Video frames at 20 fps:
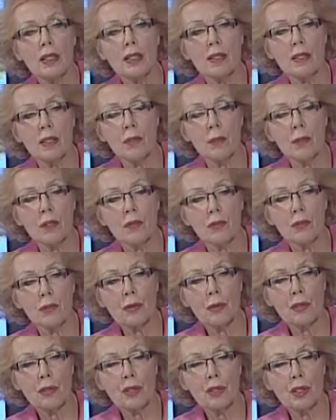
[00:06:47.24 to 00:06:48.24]
someone
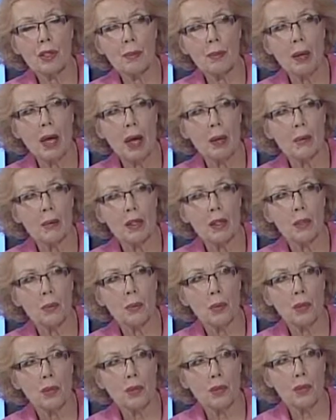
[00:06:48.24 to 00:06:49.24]
for sleep apnea
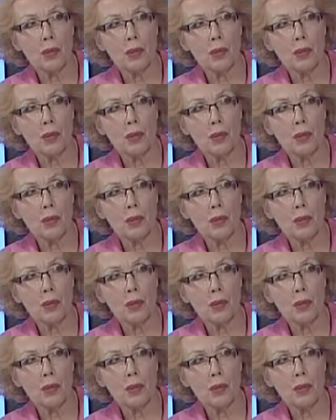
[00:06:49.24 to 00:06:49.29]
with